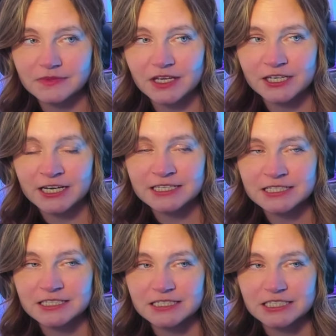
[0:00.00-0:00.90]
And as
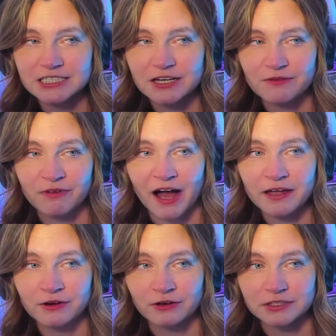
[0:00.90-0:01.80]
a
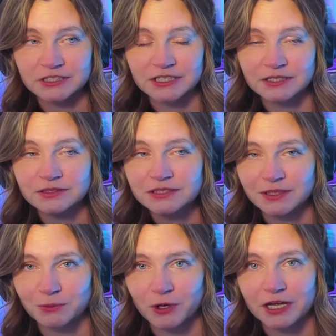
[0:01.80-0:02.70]
vial to kill
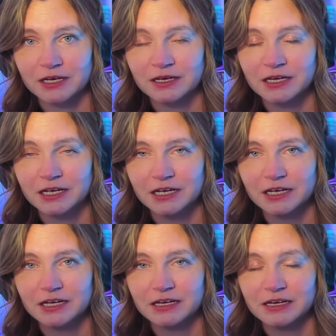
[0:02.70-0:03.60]
someone.
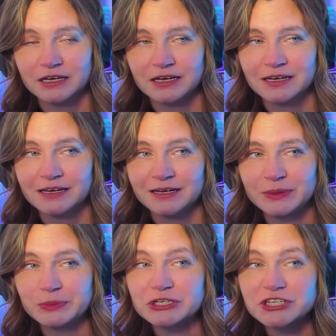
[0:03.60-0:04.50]

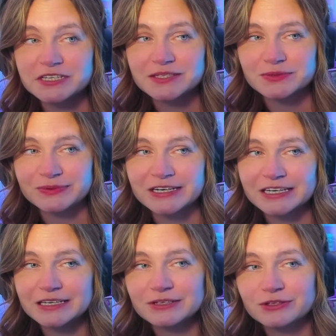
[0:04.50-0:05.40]
But she doesn't want to
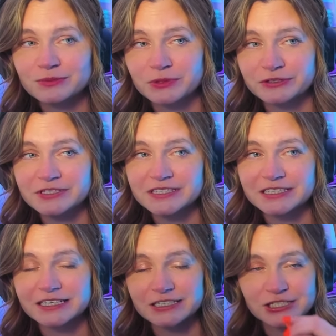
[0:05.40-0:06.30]
kill the person
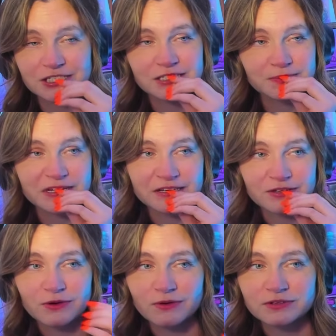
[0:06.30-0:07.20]
that she's been
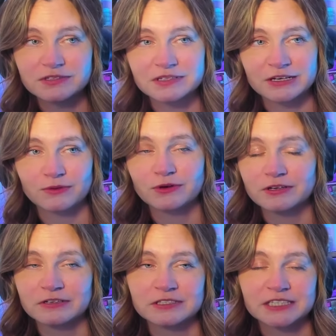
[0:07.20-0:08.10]
told and
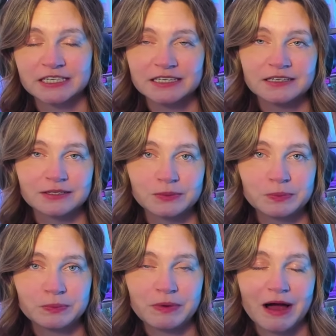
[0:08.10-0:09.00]
ordered to kill.
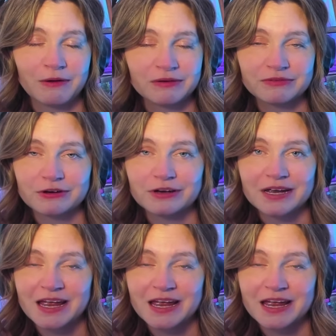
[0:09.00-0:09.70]
However,